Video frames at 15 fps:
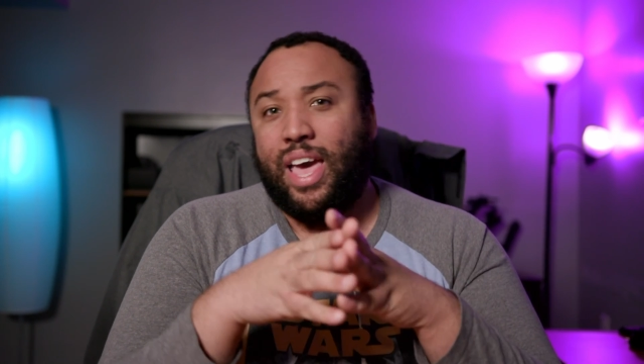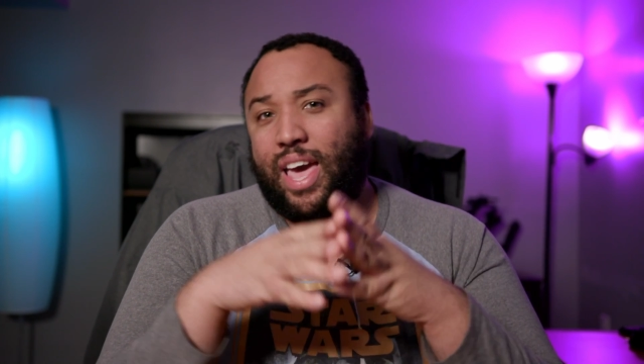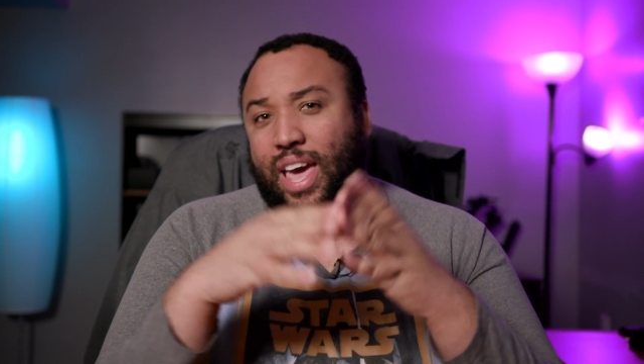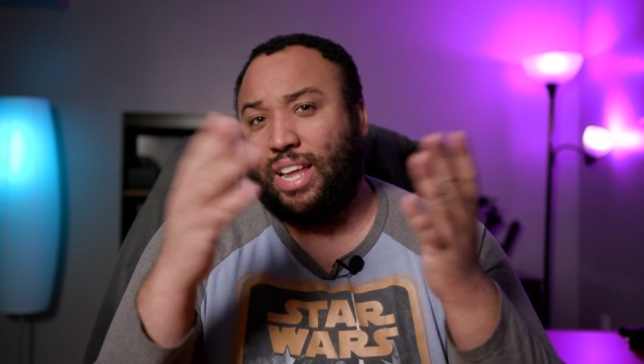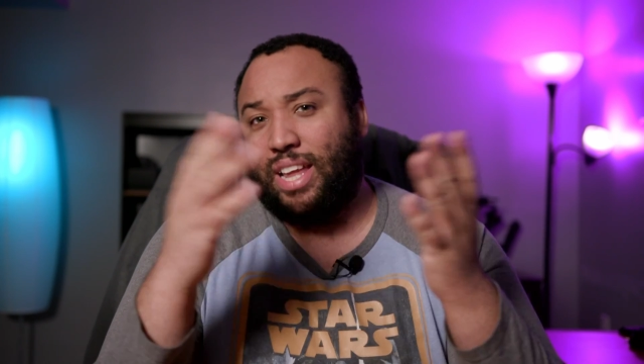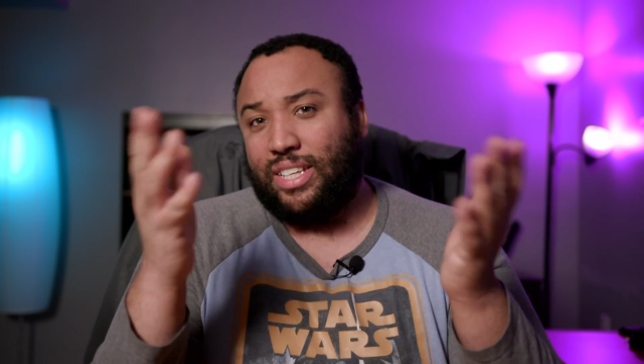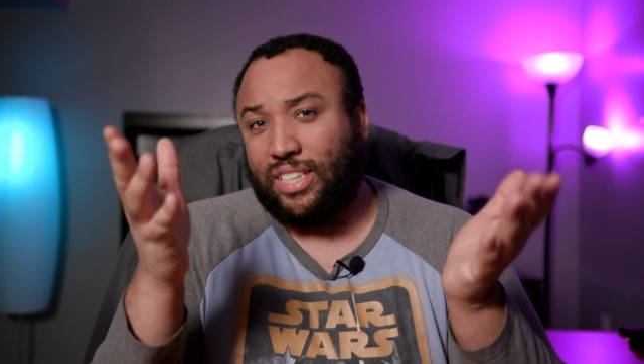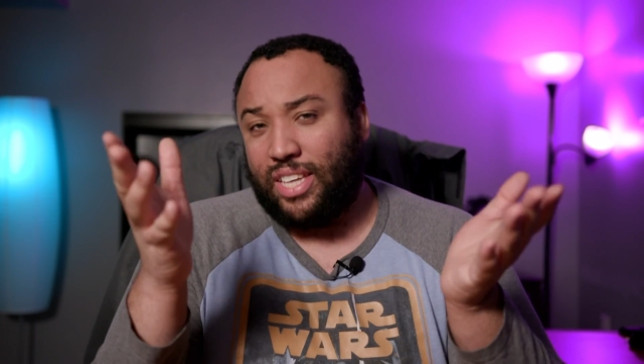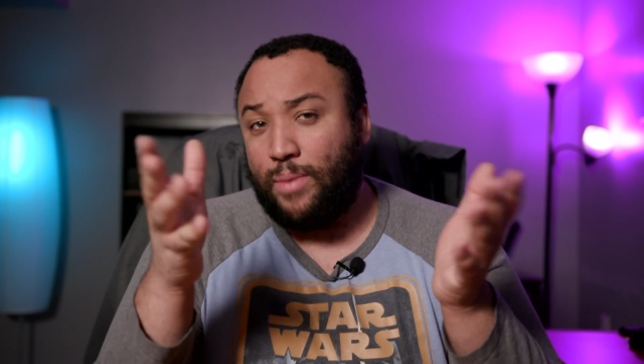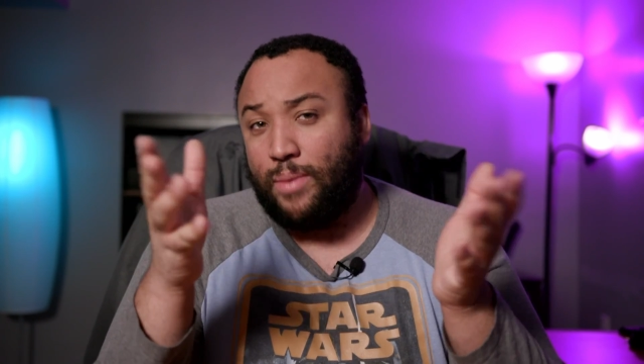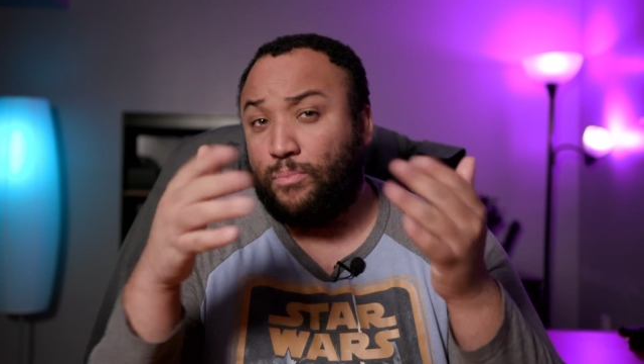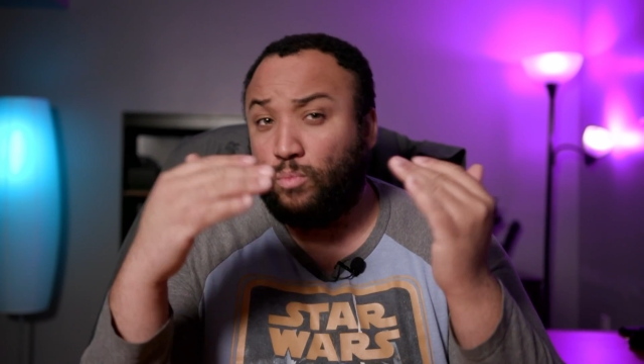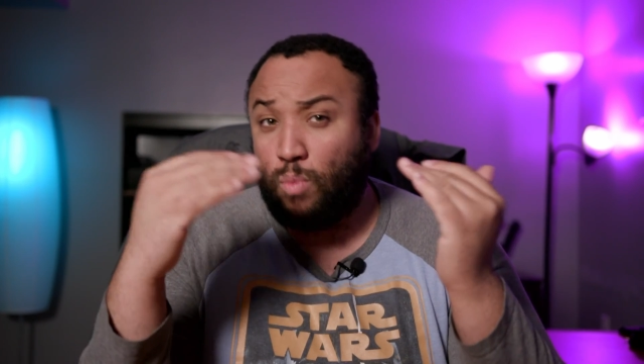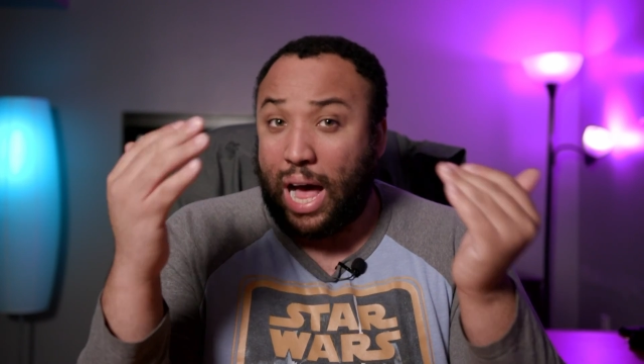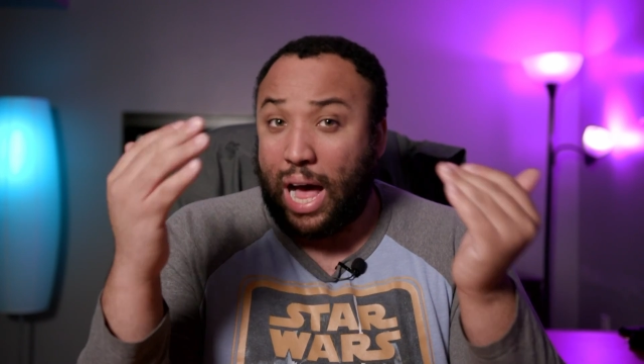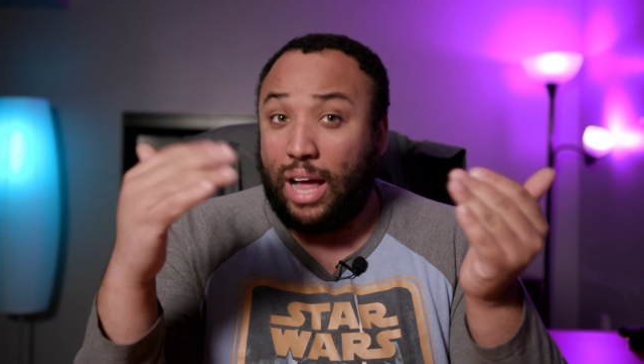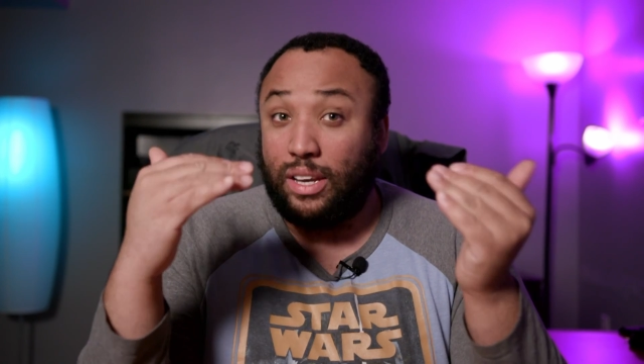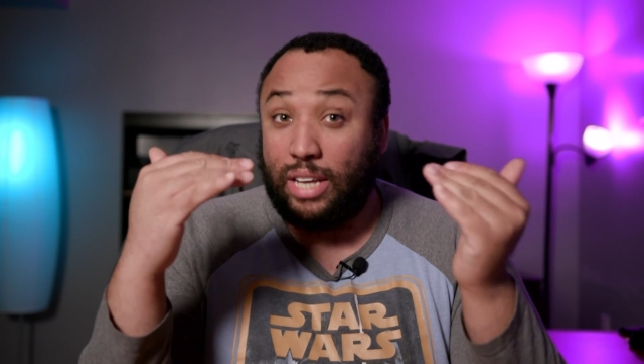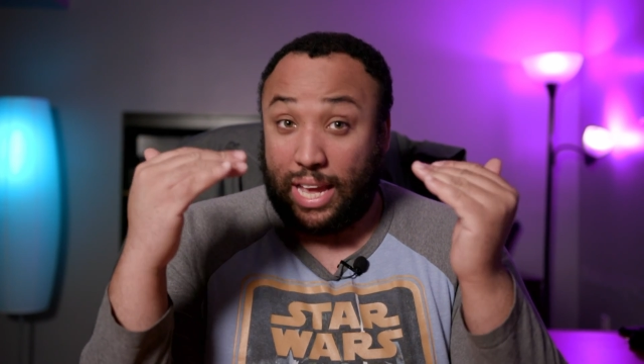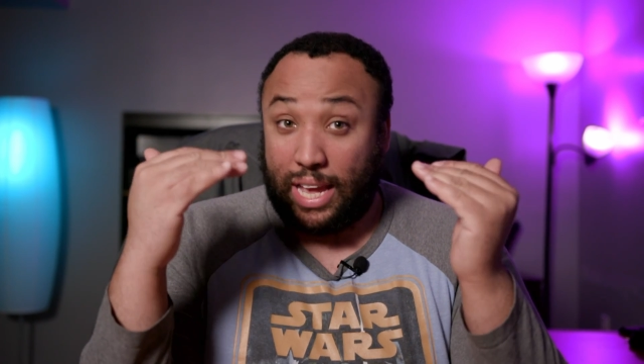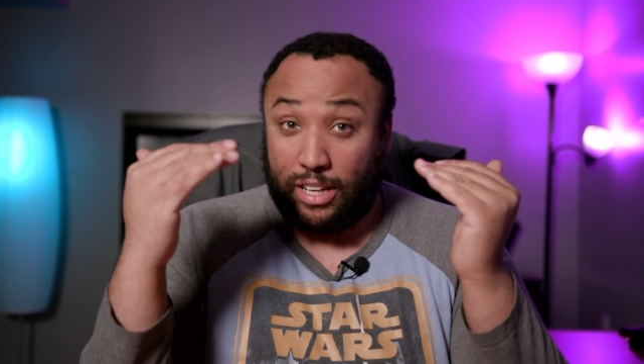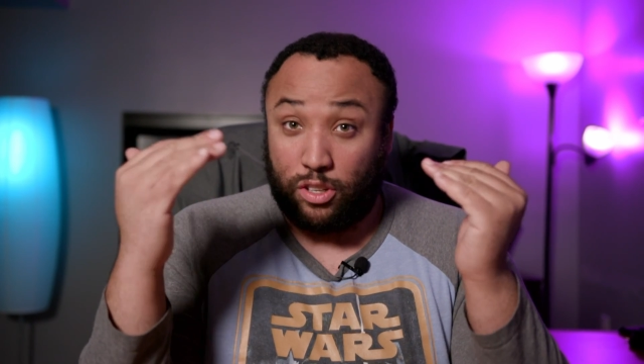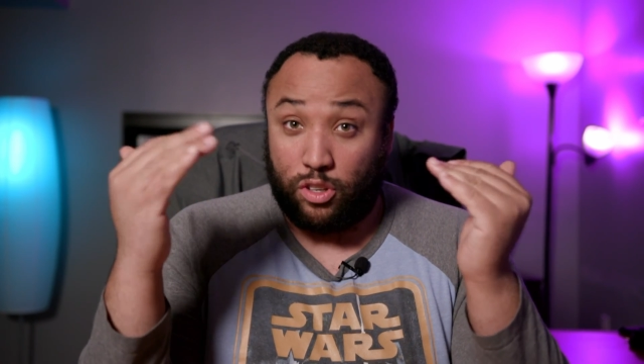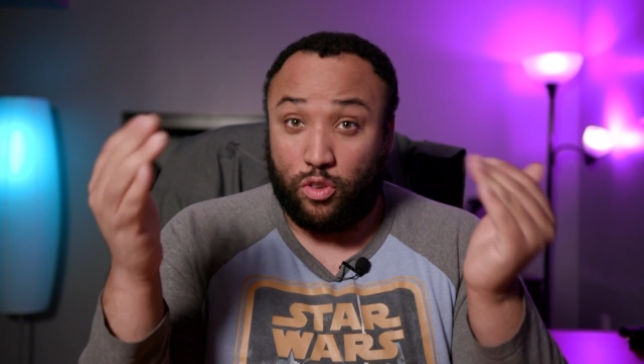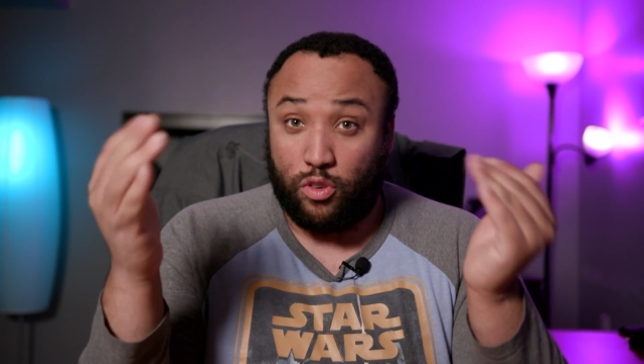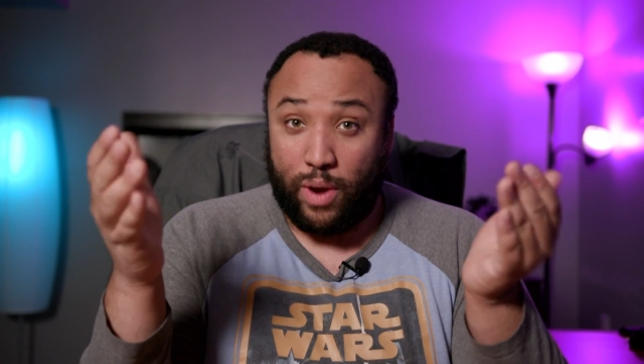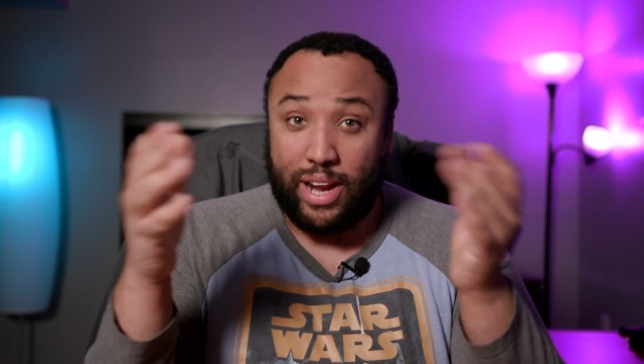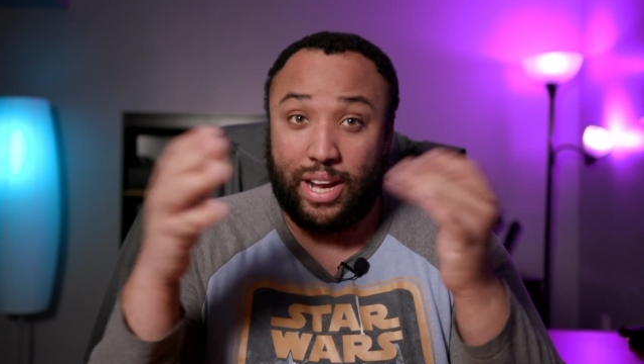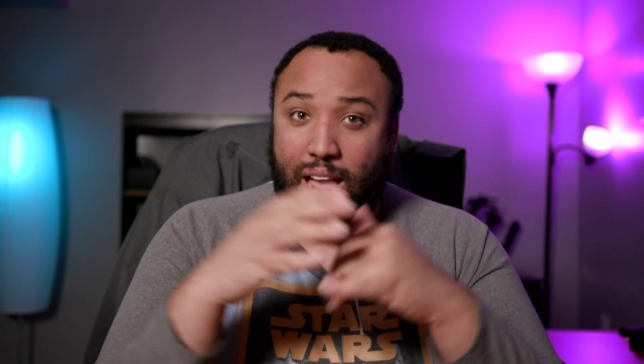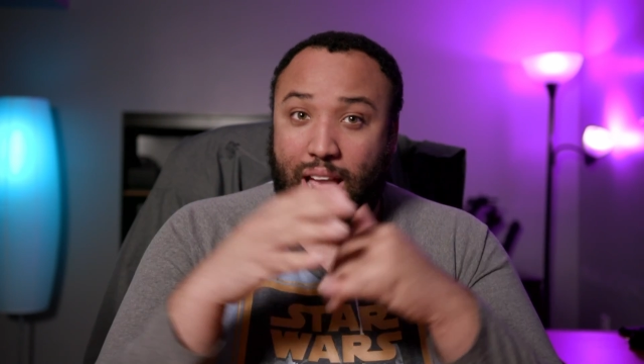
And GIMP, while a great